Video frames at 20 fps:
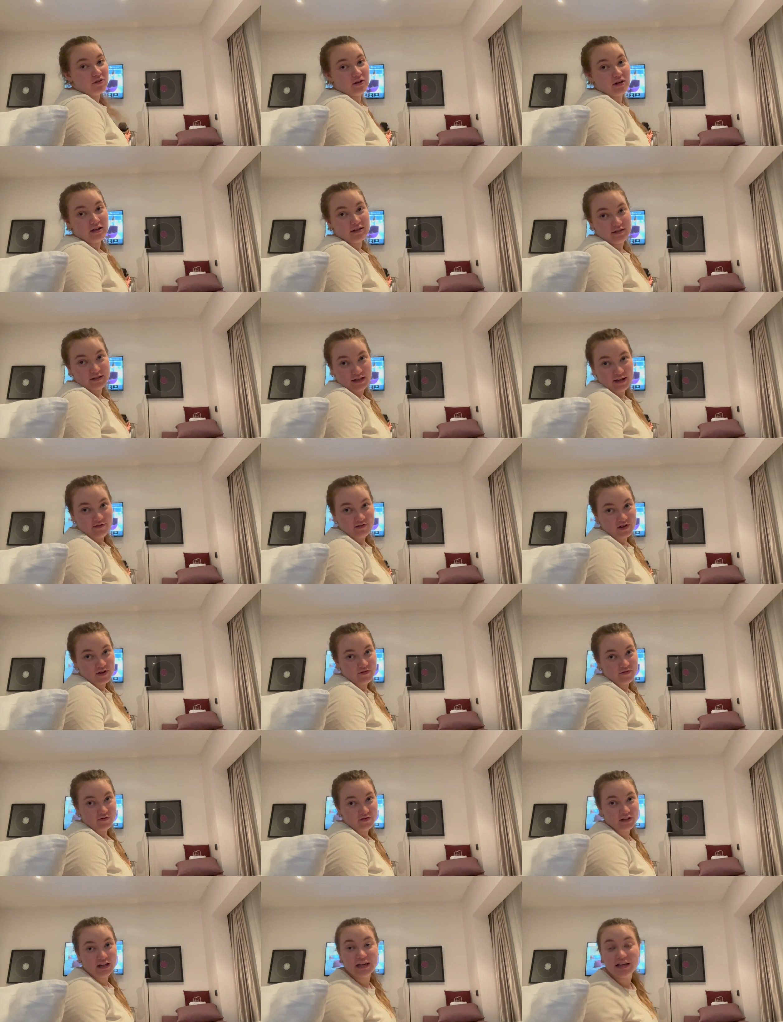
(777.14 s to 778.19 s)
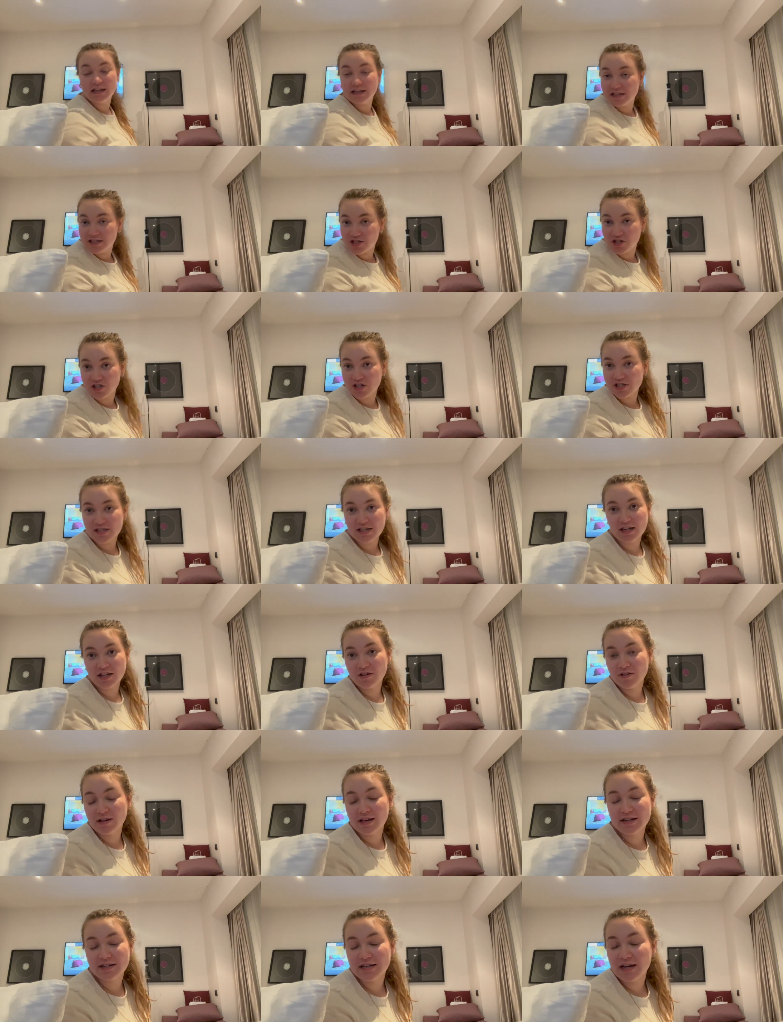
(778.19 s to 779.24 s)
can't have enough leggings, just like you
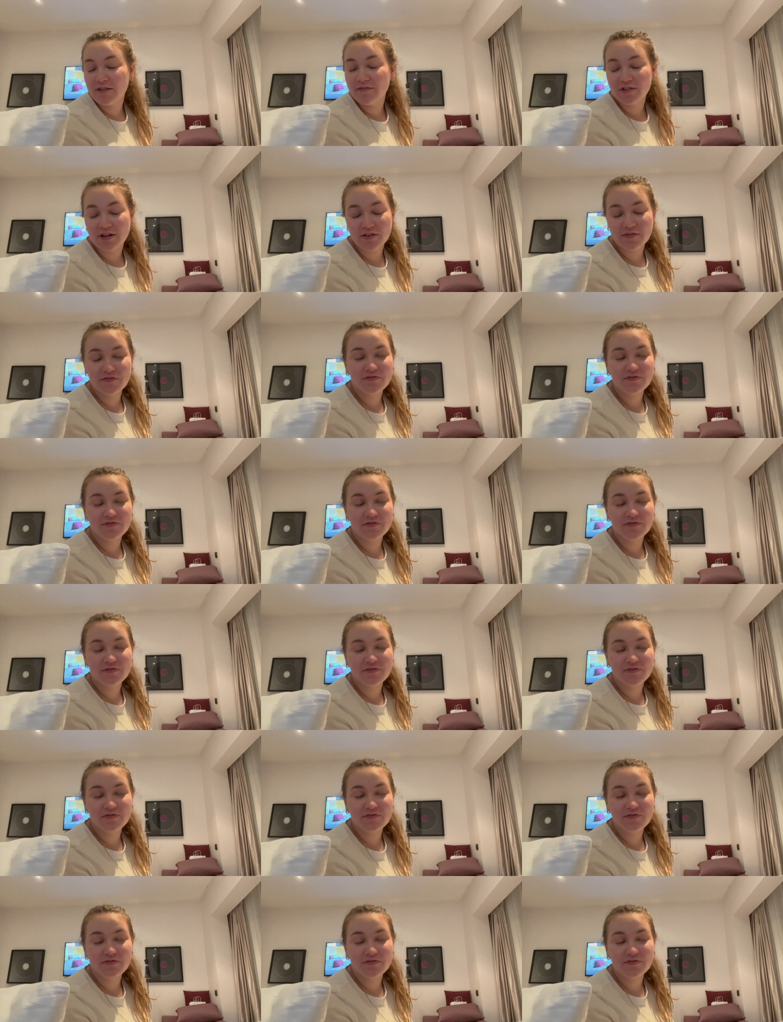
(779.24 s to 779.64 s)
can't have enough